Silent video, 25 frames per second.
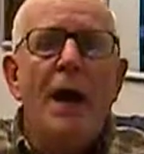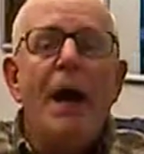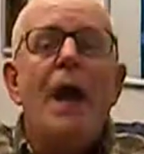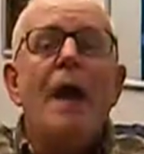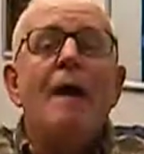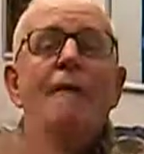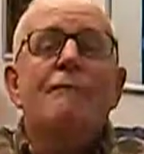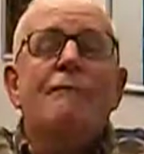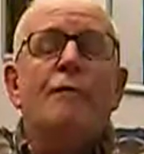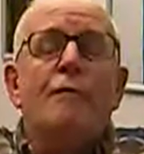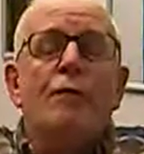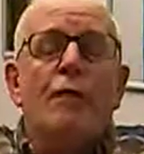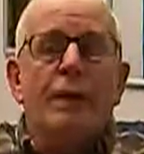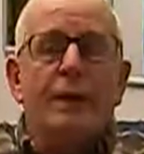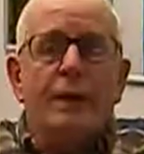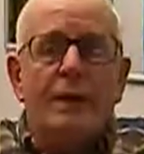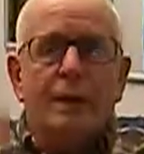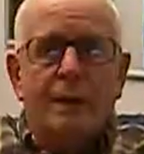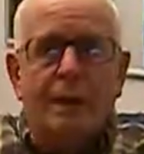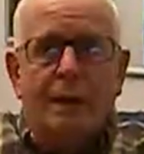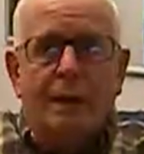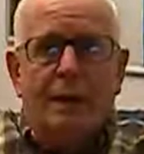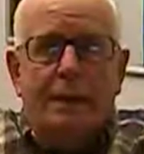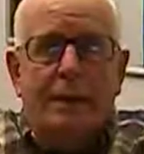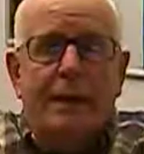
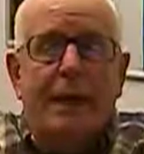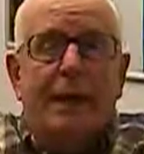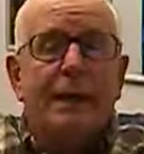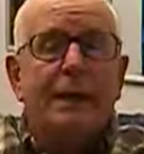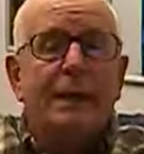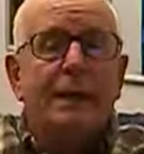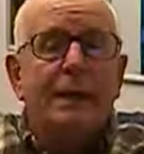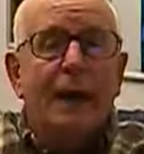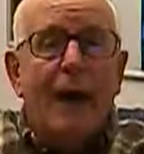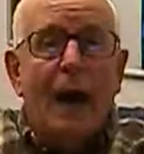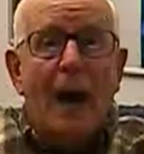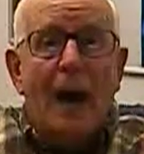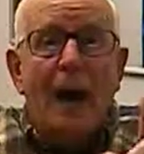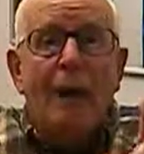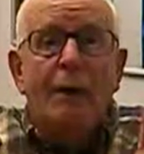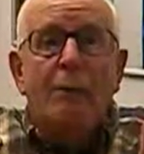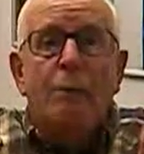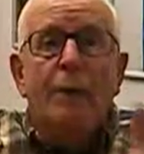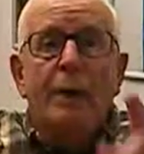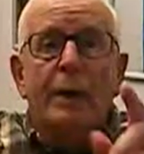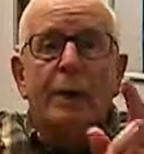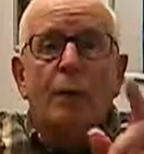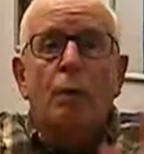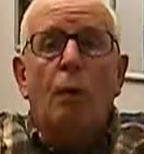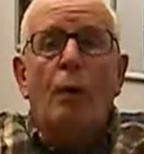everything, and
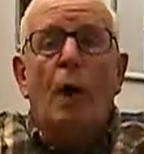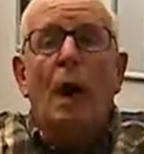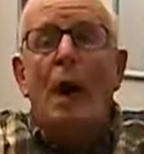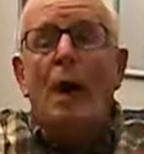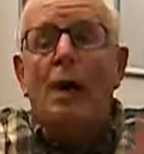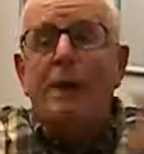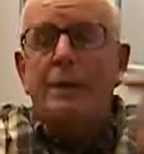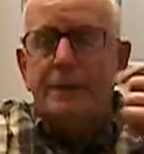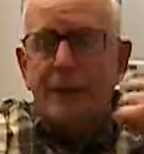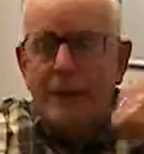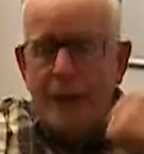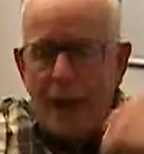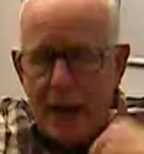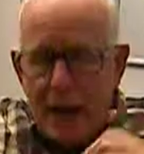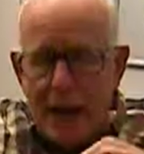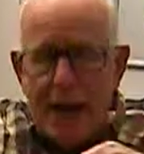God requires